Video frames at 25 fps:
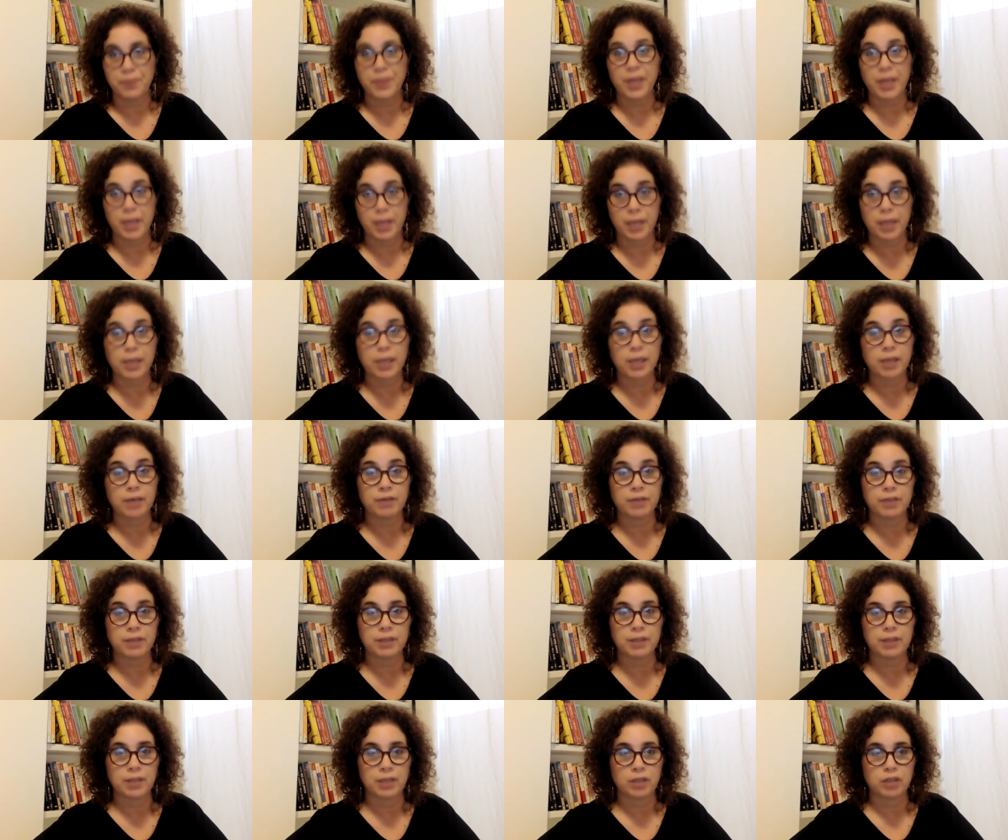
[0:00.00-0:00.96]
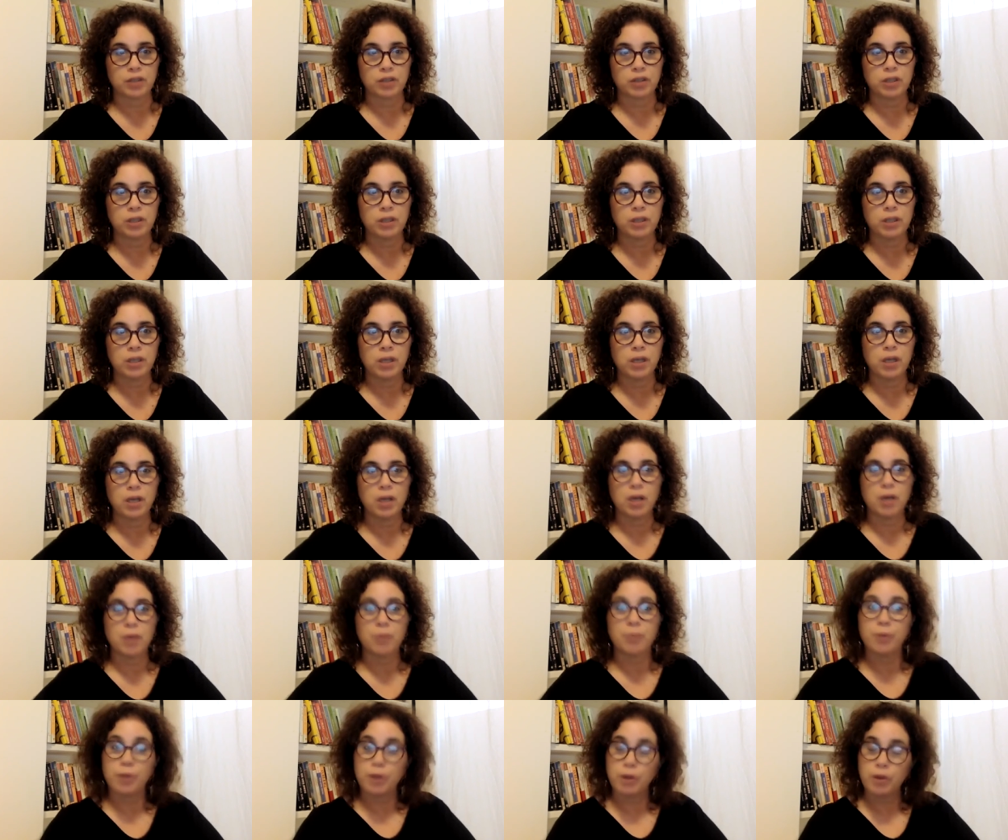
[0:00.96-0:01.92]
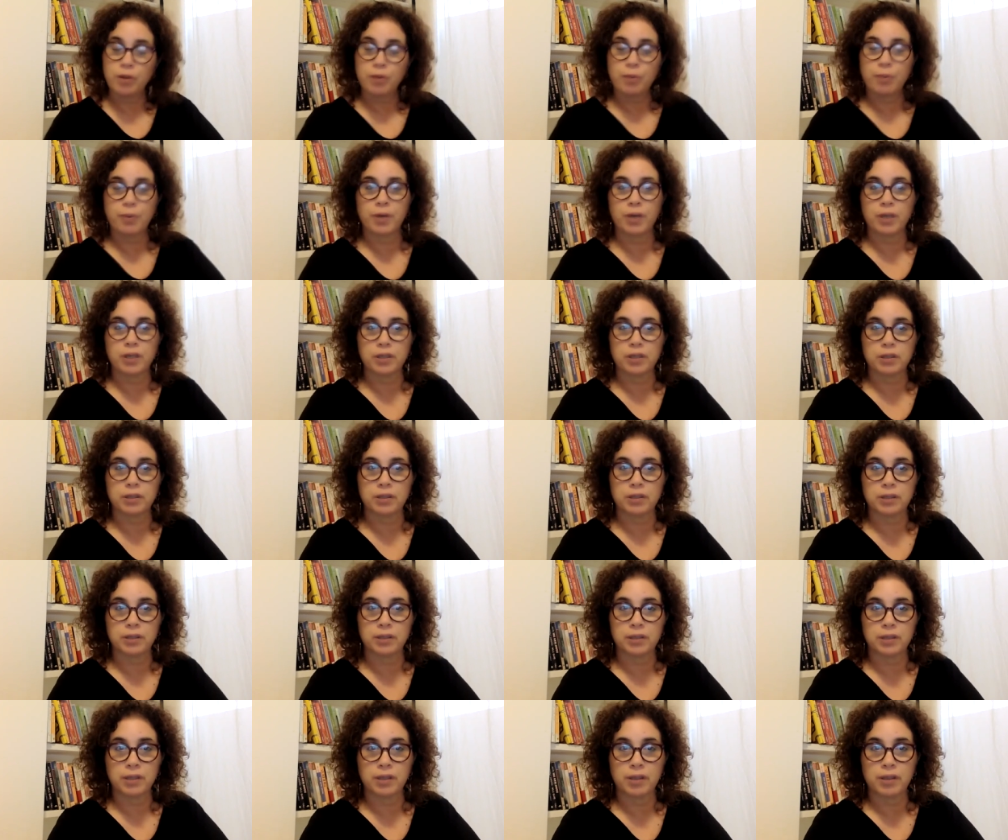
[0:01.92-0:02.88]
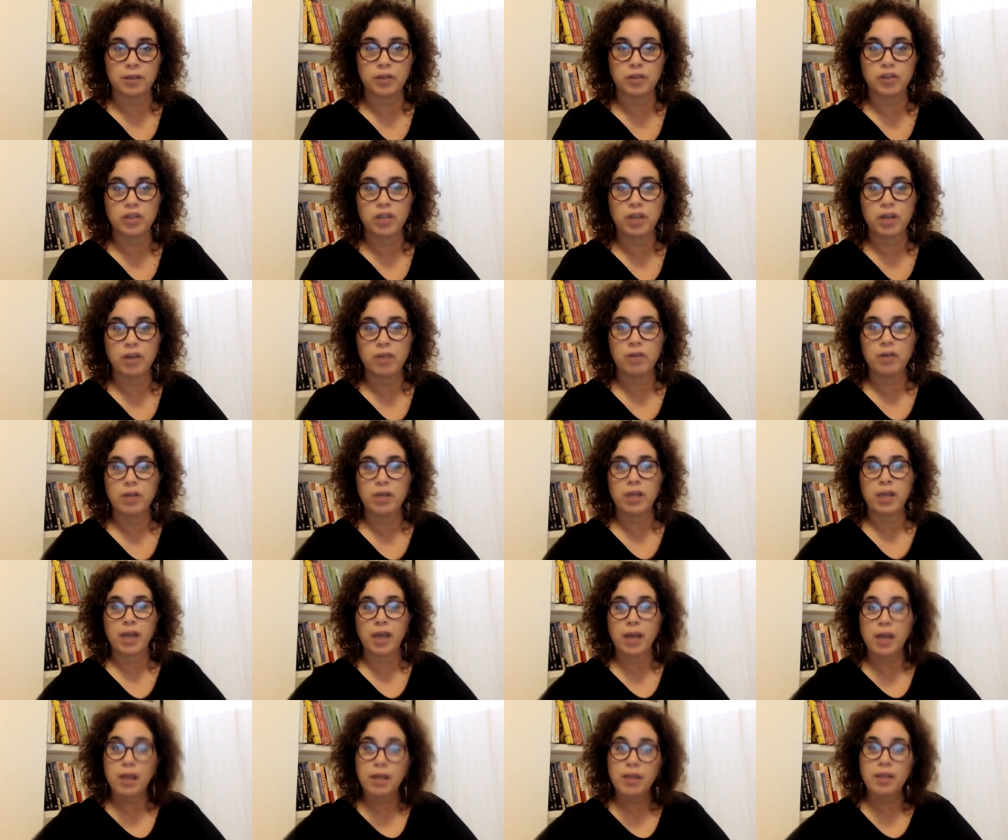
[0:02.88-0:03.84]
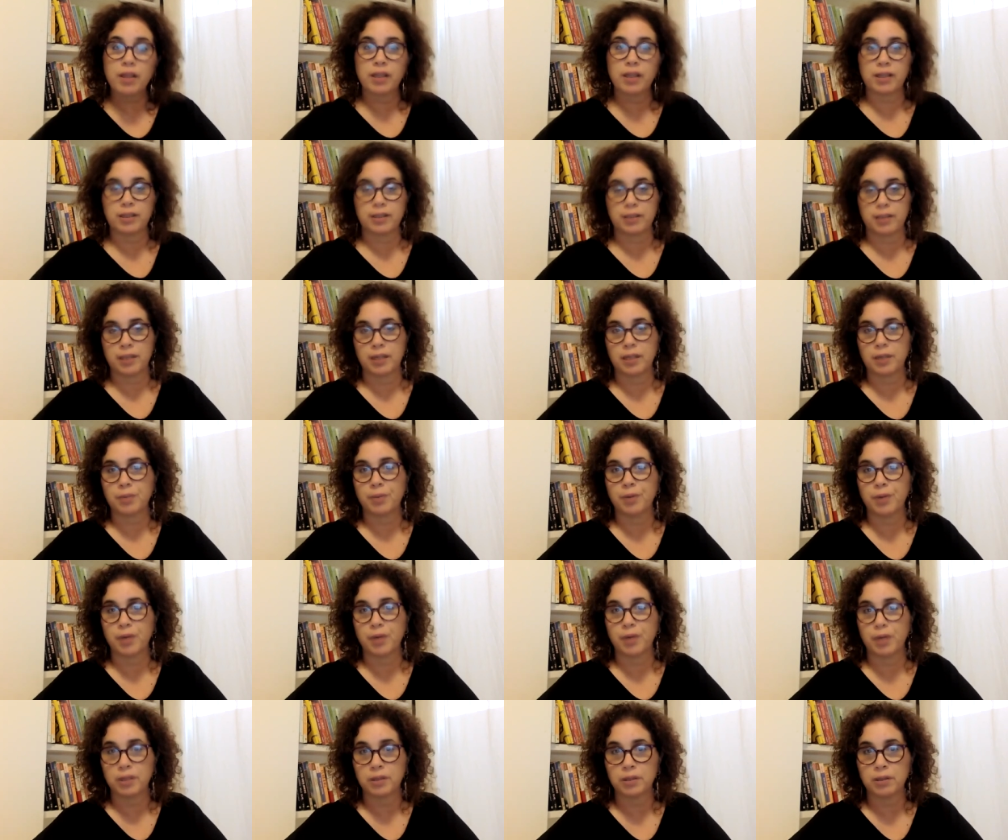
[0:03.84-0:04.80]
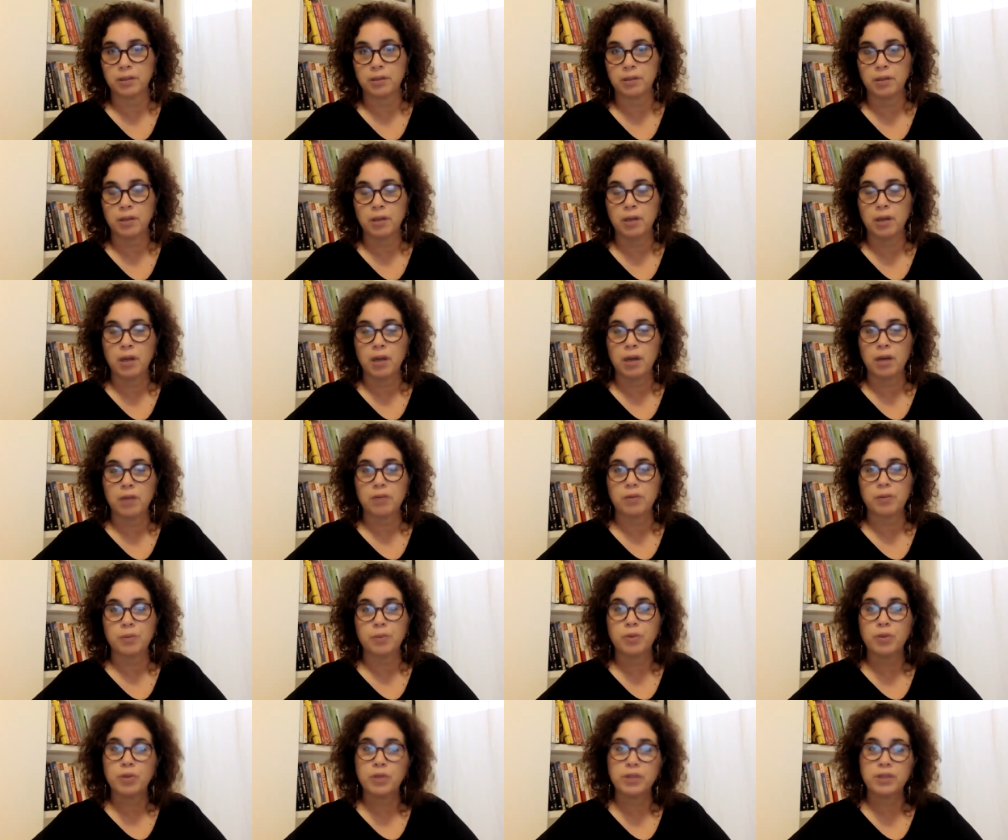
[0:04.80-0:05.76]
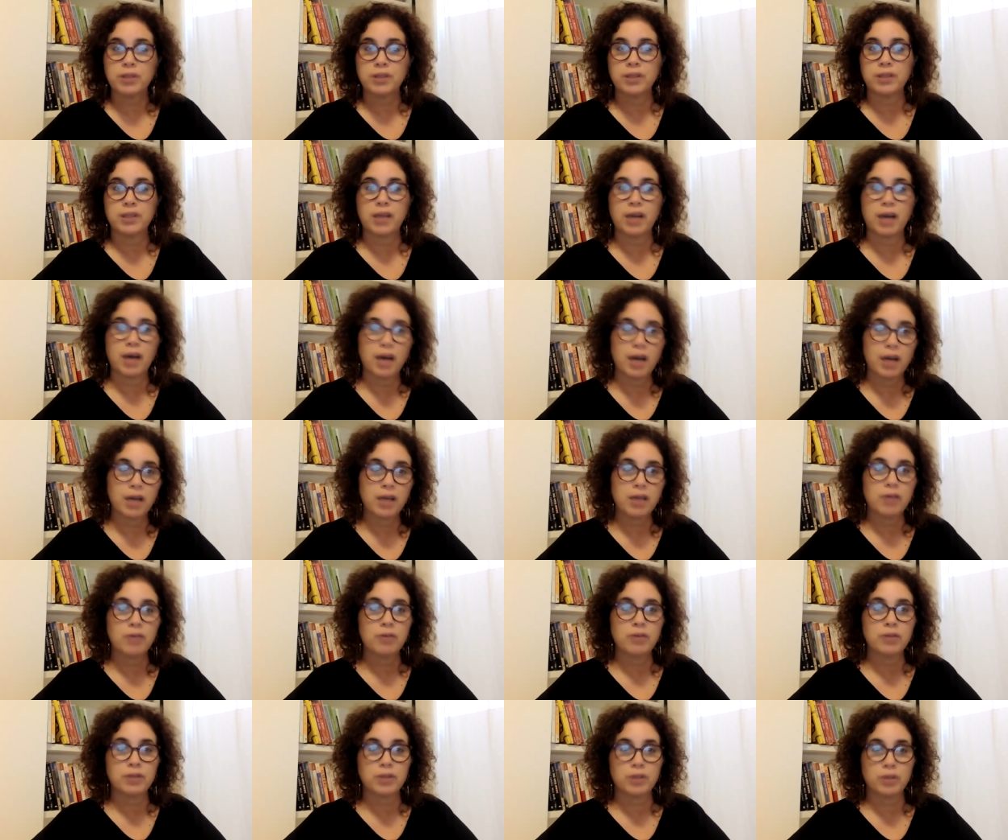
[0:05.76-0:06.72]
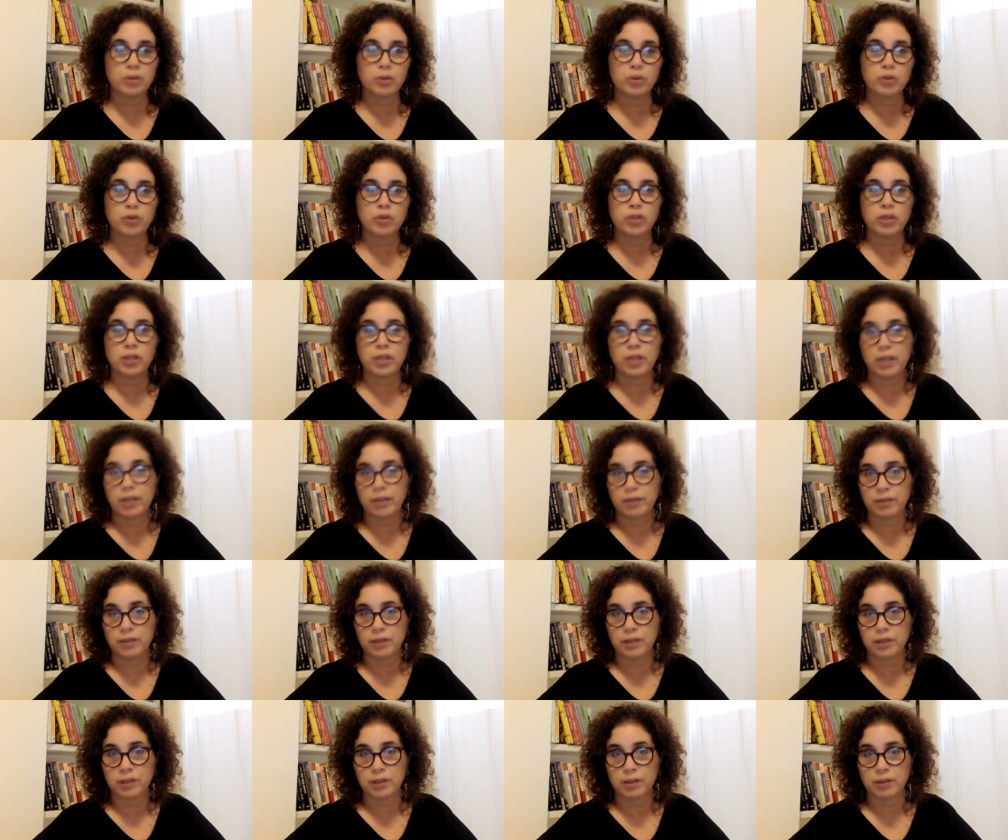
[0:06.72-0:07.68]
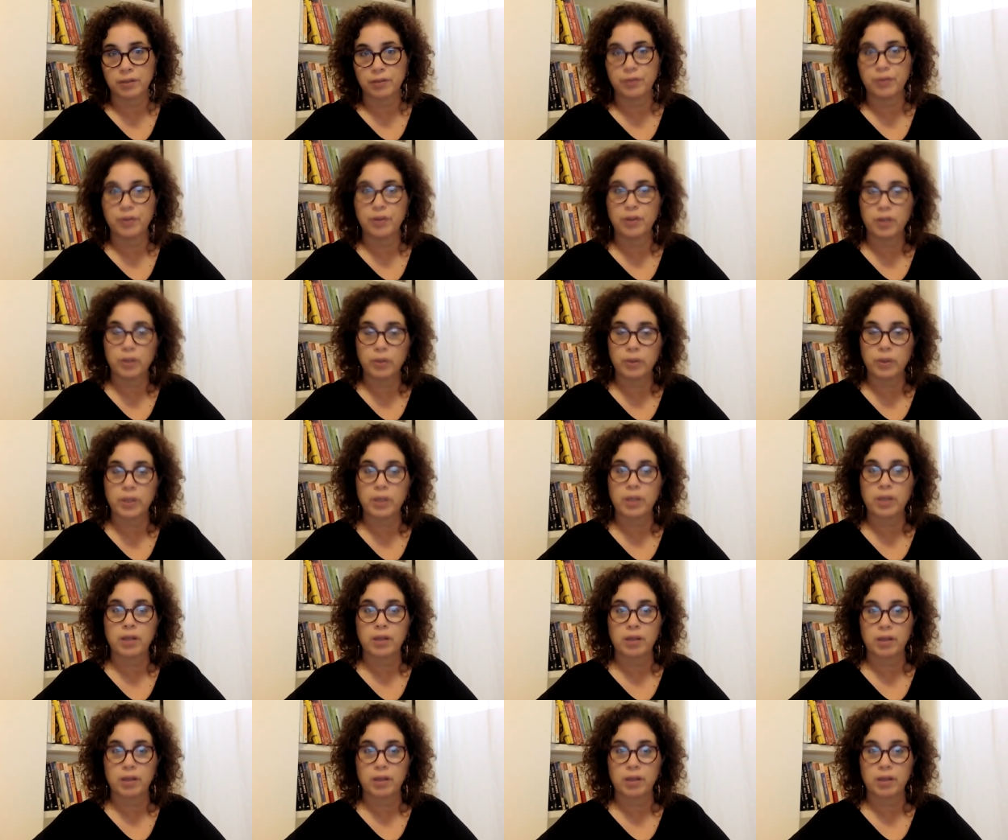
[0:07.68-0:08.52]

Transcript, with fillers: in a given session, both partners, the sharing and the listening partner, reported higher resolution levels following